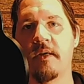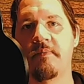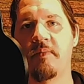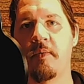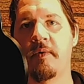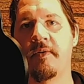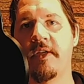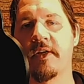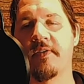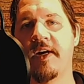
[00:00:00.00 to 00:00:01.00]
But what
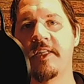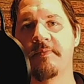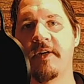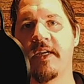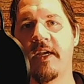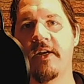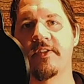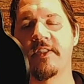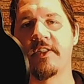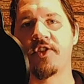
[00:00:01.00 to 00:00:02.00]
really grinds my
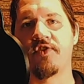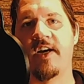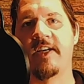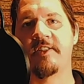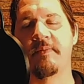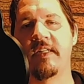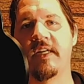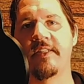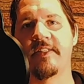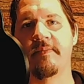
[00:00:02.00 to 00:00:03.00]
gears and just drives me
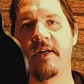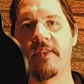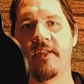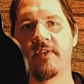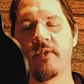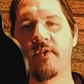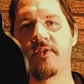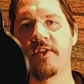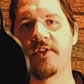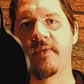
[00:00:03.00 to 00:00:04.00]
nuts about these whole
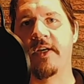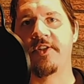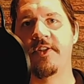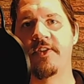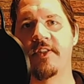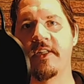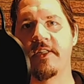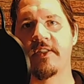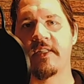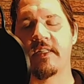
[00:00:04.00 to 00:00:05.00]
situations
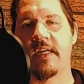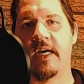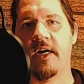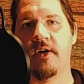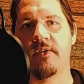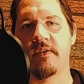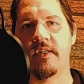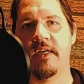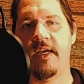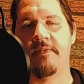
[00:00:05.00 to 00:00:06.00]
is how
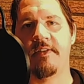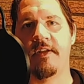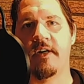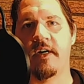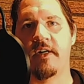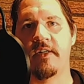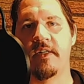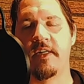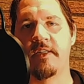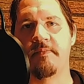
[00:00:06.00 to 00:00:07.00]
FTR
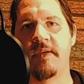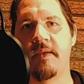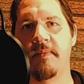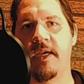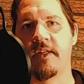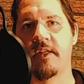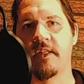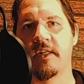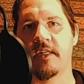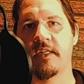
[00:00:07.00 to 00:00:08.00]
is being made to
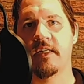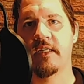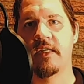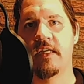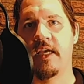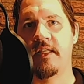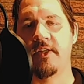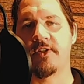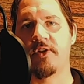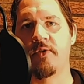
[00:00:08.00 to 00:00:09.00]
look in
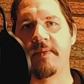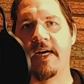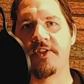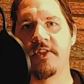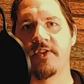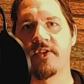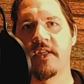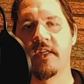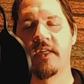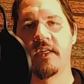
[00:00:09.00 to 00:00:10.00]
these two matches.
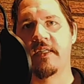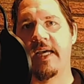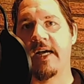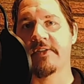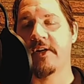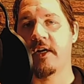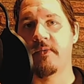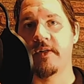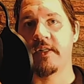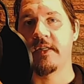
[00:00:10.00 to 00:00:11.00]
Dax
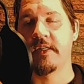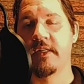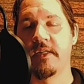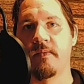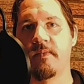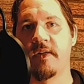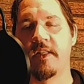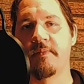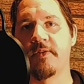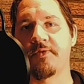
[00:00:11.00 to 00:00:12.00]
Harwood, one
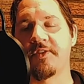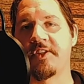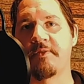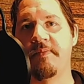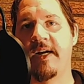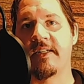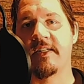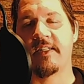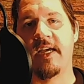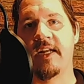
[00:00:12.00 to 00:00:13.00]
of the most
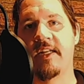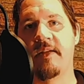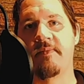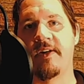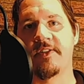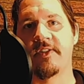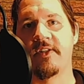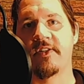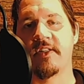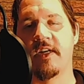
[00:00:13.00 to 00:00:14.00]
respected tag team
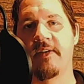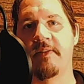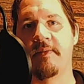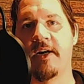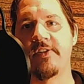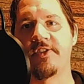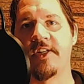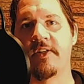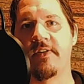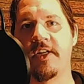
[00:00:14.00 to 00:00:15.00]
wrestlers of the modern
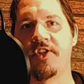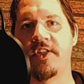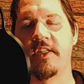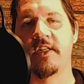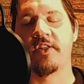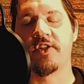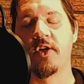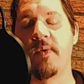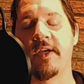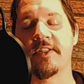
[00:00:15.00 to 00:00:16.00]
generation, and
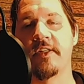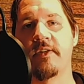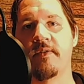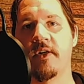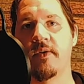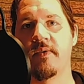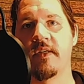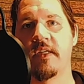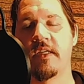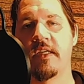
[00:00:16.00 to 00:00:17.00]
2 weeks in a row,
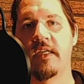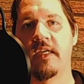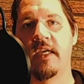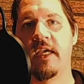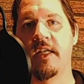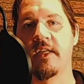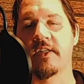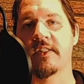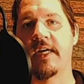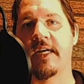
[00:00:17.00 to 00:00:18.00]
he
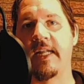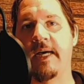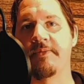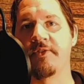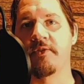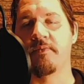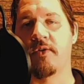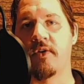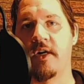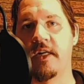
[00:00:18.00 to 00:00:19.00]
looks like an absolute
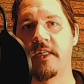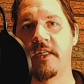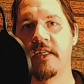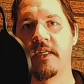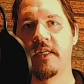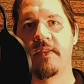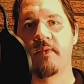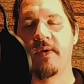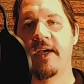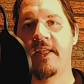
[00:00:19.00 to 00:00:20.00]
moron.
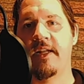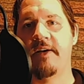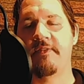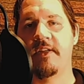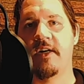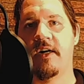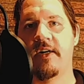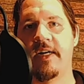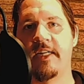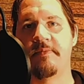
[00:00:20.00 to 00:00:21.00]
The way that
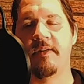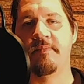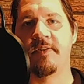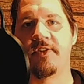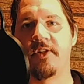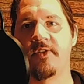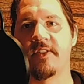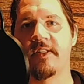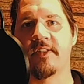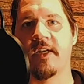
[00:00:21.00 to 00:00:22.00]
FTR has been
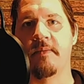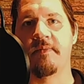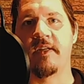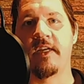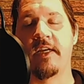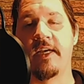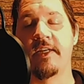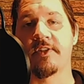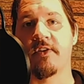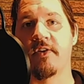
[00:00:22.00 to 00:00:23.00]
misused in this company
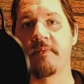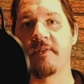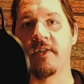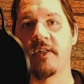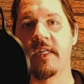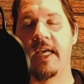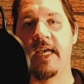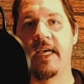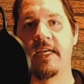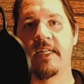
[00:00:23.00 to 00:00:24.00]
is criminal,
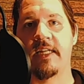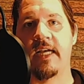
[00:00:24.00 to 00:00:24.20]
and